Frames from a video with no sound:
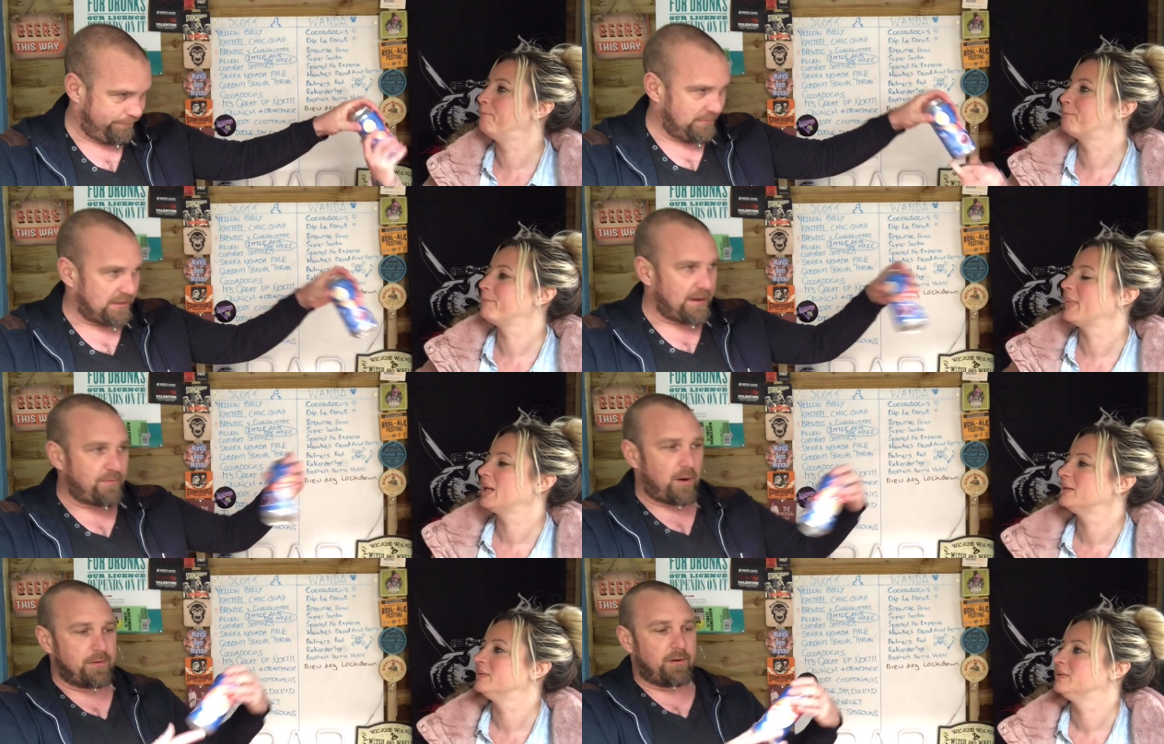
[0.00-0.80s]
Speaker 1: So another
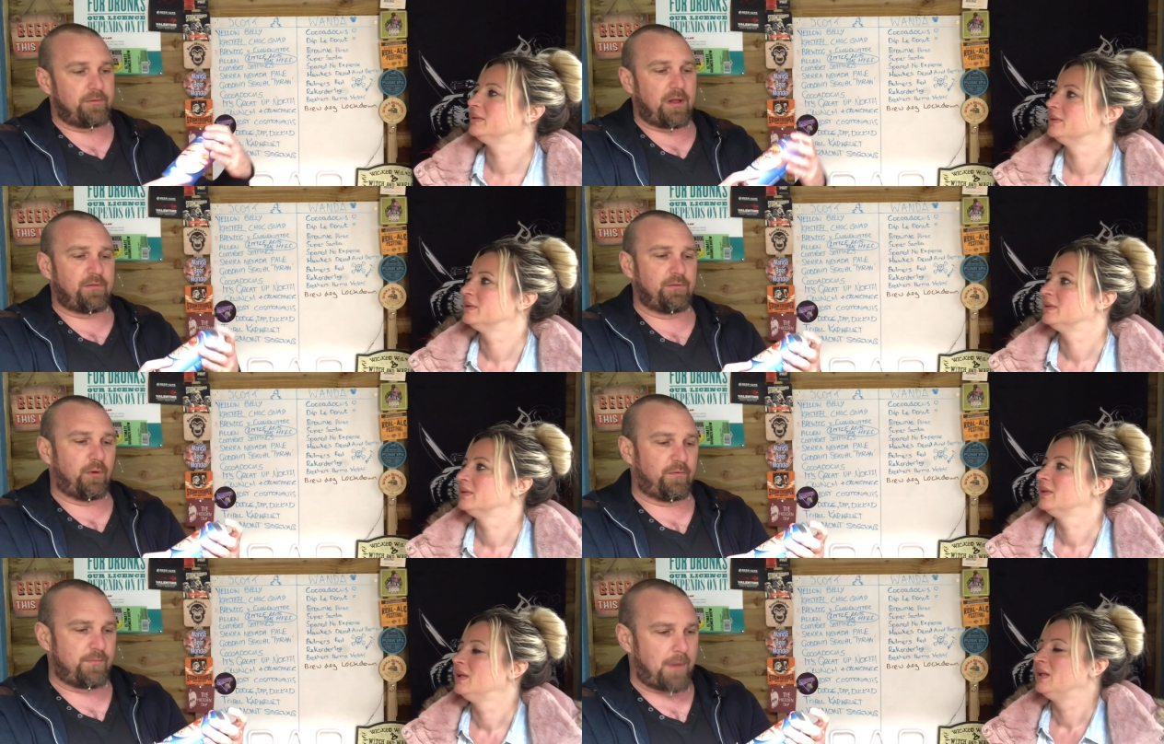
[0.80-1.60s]
one, another
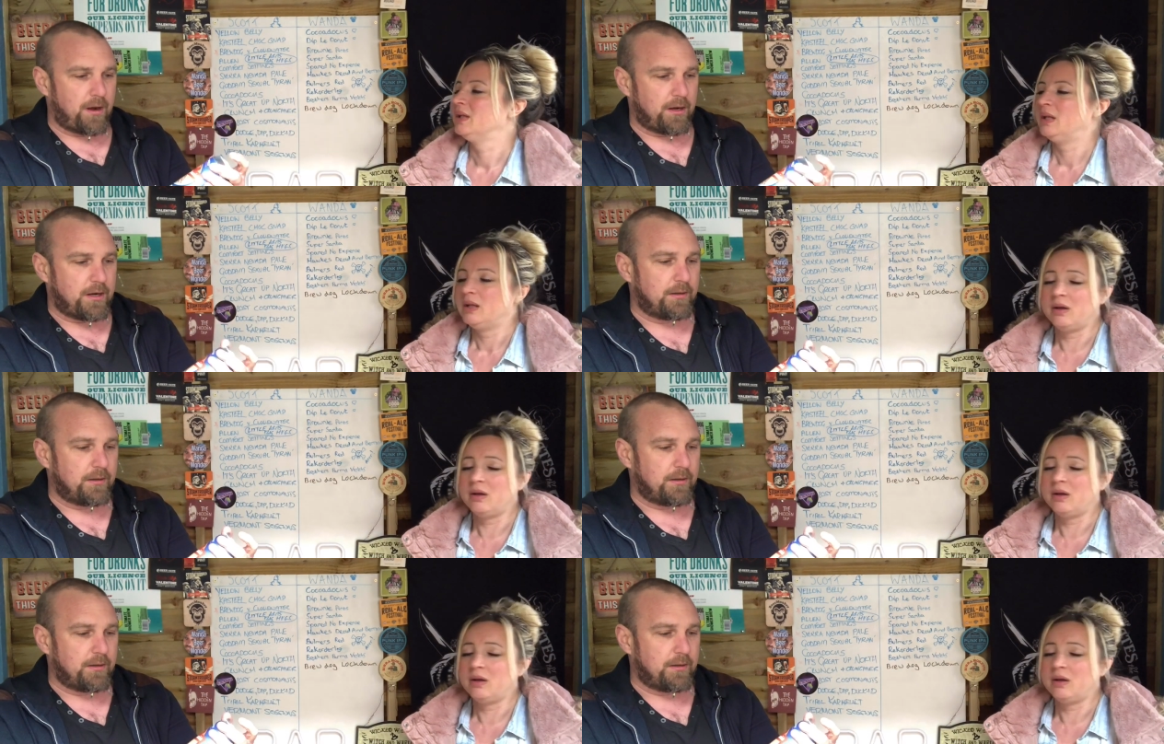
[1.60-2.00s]
Northern Monk,